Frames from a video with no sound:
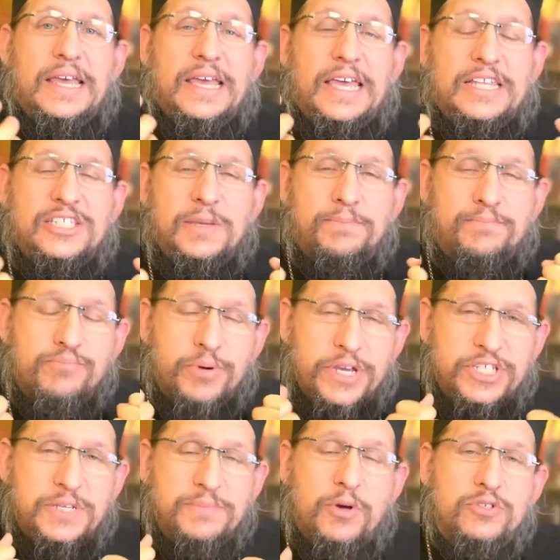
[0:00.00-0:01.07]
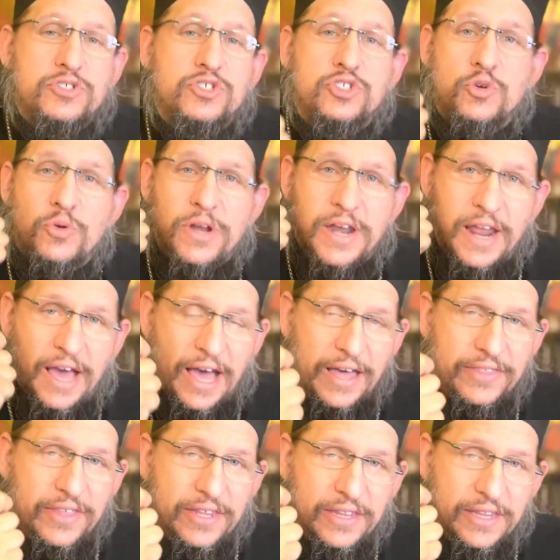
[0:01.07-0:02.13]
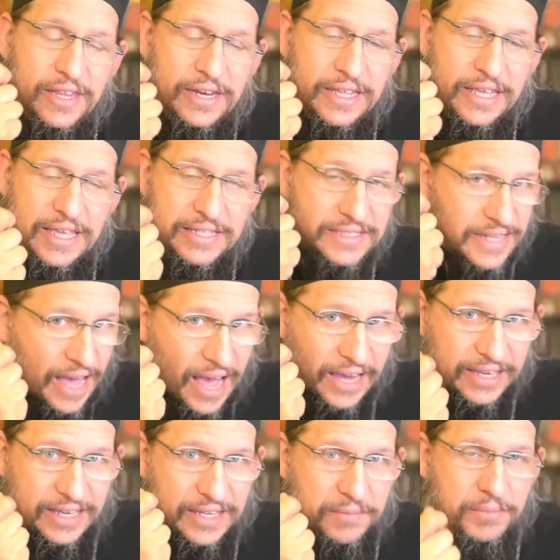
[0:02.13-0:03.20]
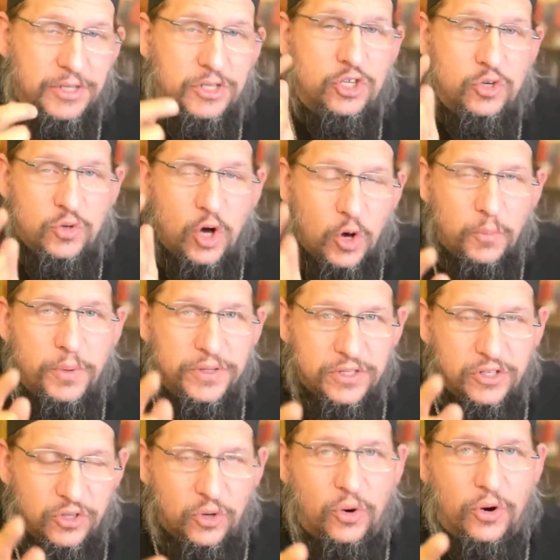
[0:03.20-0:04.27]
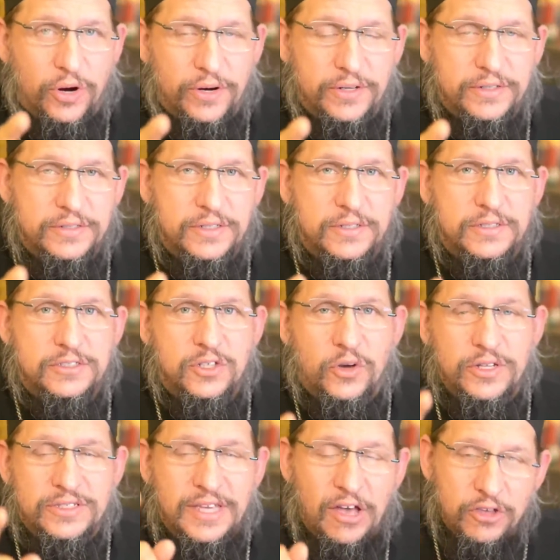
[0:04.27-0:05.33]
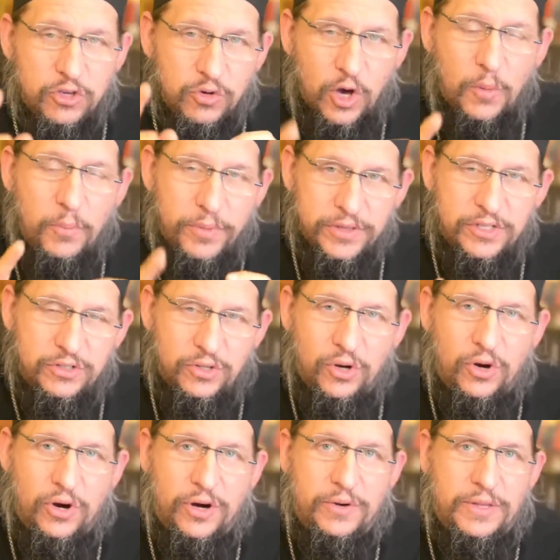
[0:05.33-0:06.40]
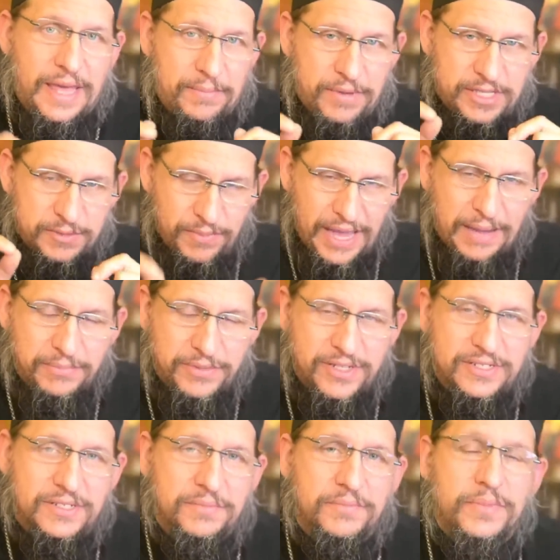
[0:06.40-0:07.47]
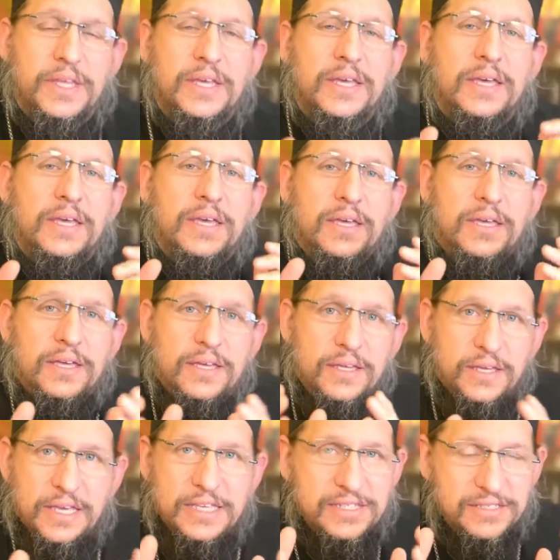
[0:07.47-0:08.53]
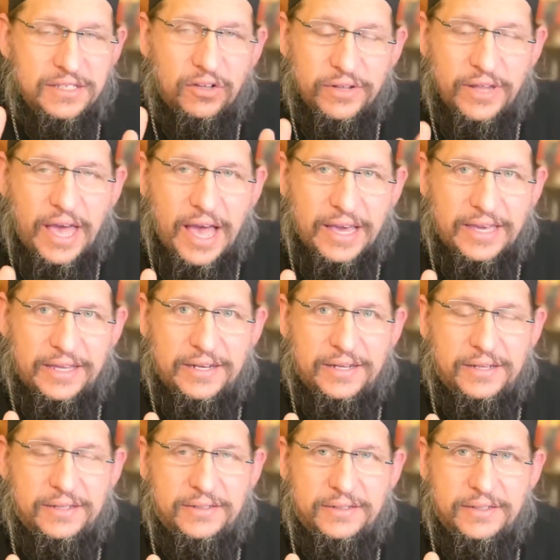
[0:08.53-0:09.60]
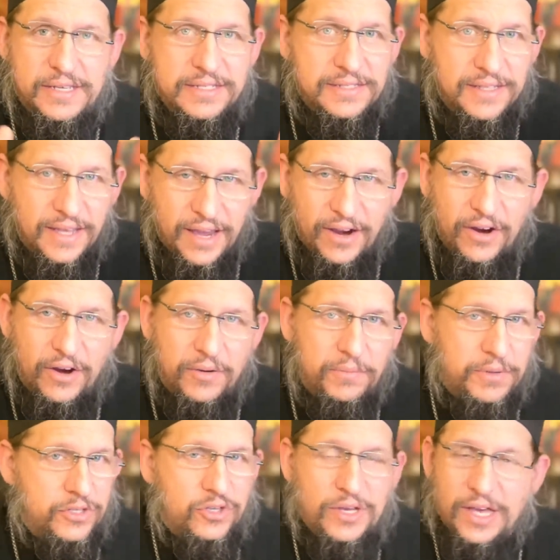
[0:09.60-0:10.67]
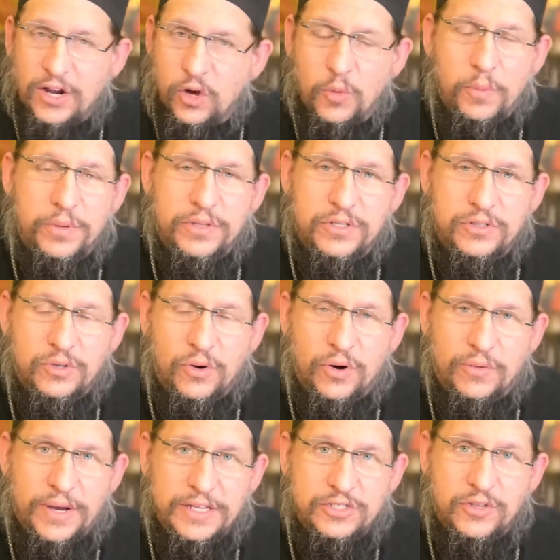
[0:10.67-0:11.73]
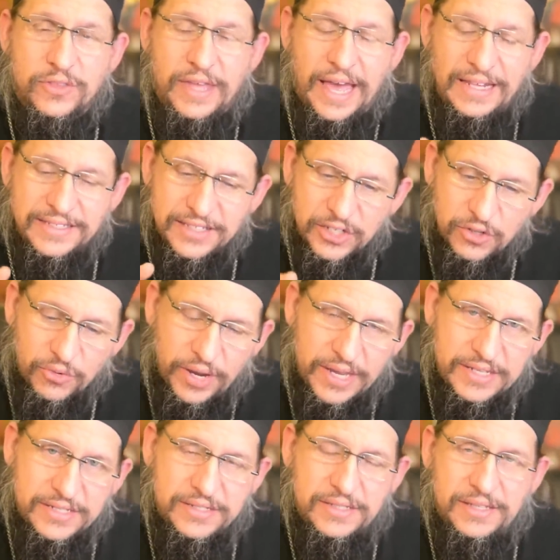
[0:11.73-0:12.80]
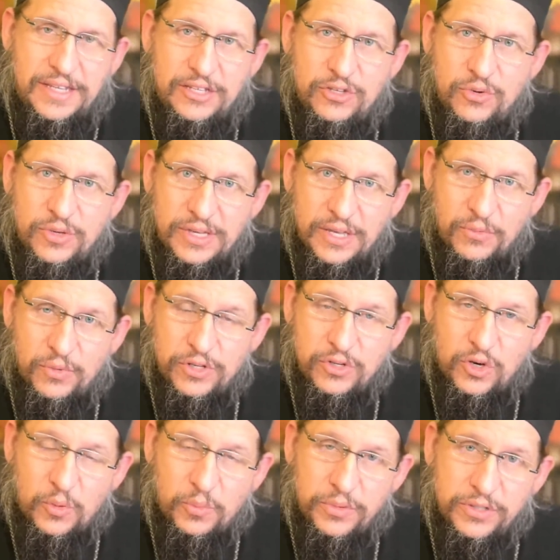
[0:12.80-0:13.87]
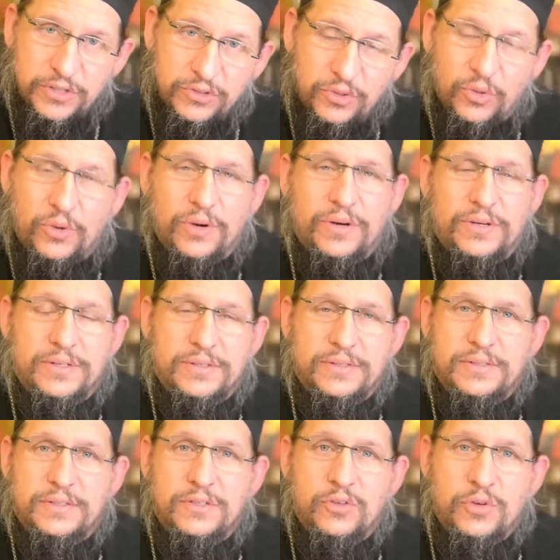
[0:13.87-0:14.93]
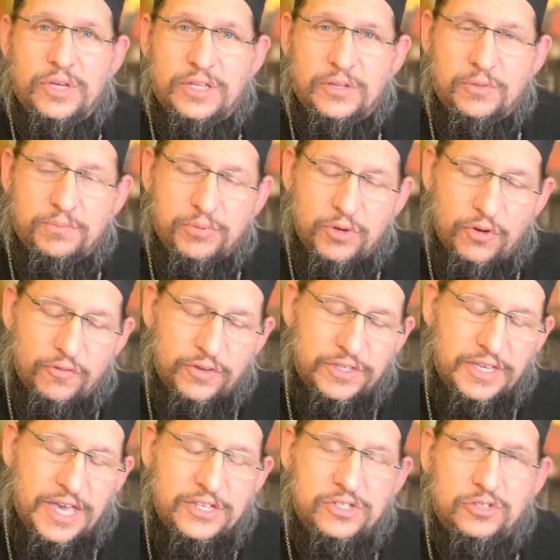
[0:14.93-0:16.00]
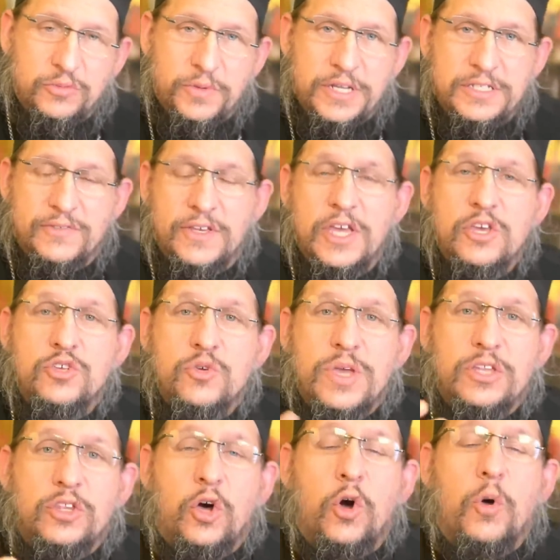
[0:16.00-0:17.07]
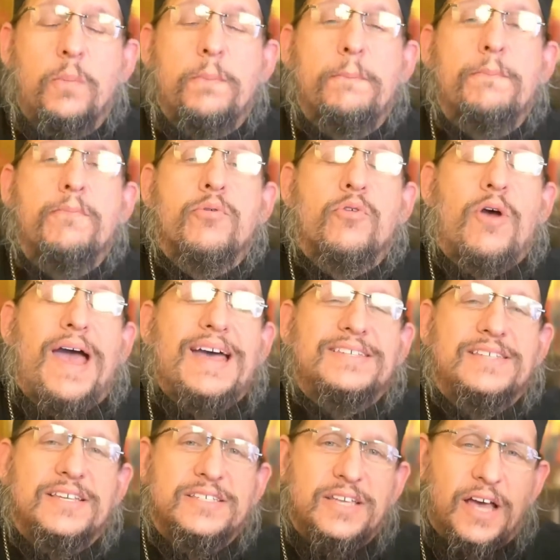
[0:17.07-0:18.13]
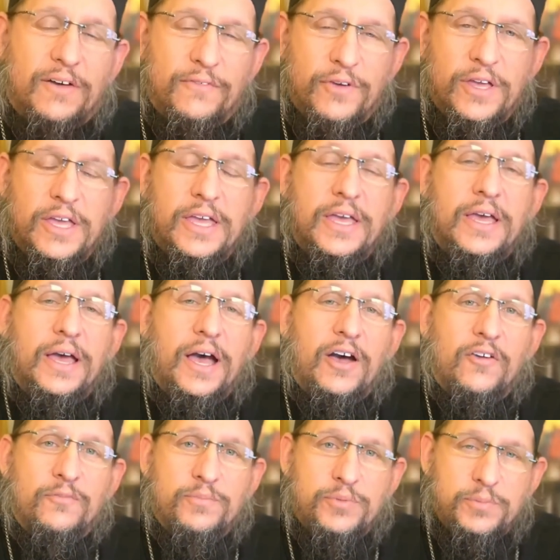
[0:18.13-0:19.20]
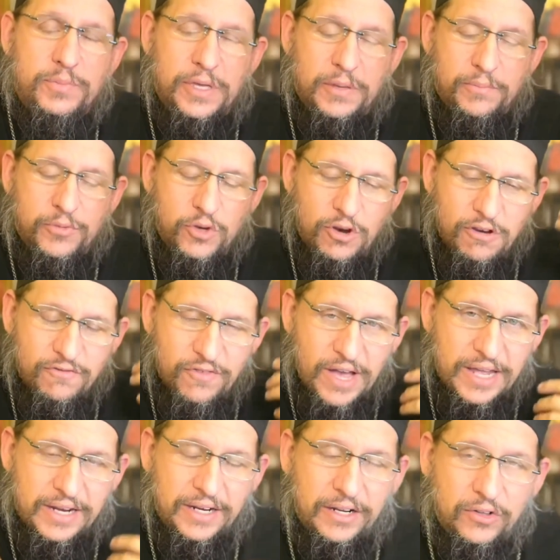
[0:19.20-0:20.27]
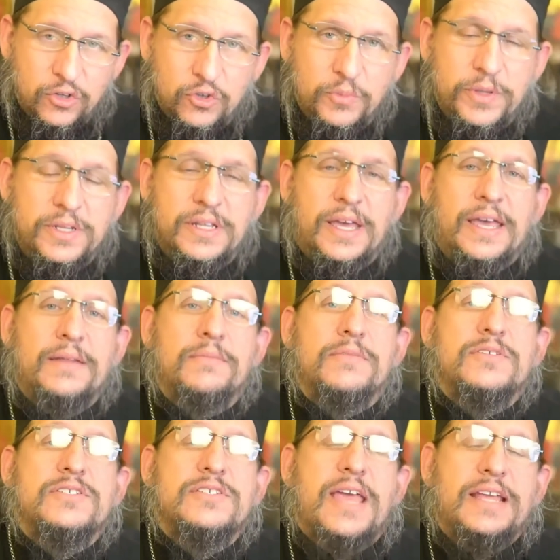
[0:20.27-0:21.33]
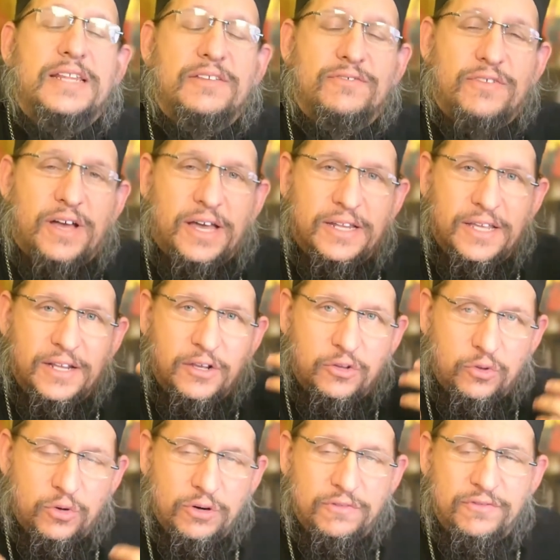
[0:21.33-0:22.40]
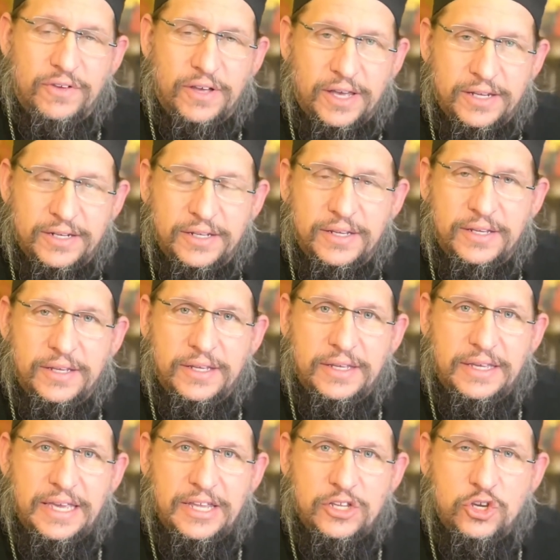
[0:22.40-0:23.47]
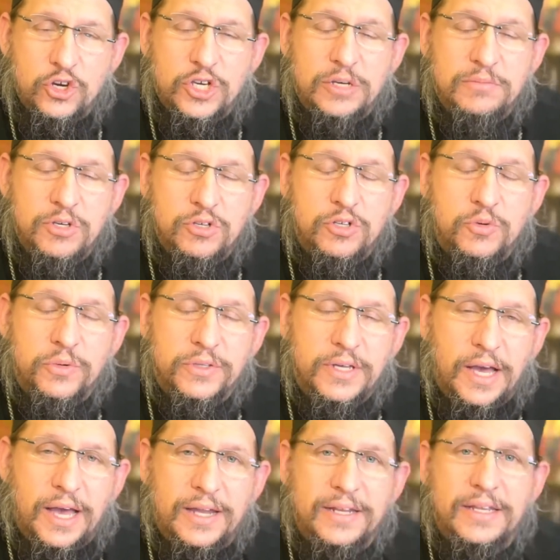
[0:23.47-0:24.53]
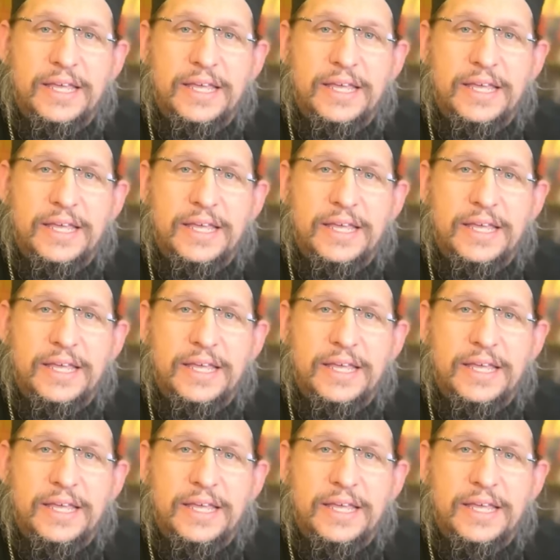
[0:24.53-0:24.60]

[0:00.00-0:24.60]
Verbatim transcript: It presupposes you not that, that he's knocking, but you open the door. So until you open the door, and that means baptism, he's still knocking. He's there, but you got to open the door, right? So that's the grace that you get when you open the door. You get purification, illumination. You get the whole process of of being purified and illumined and sanctified and glorified in your communion with God.